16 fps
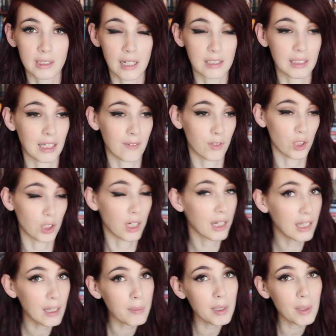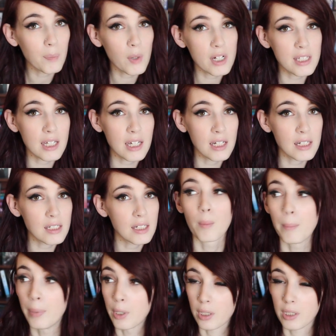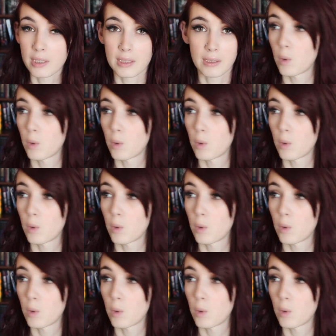I was like, if you're gonna give me a present, books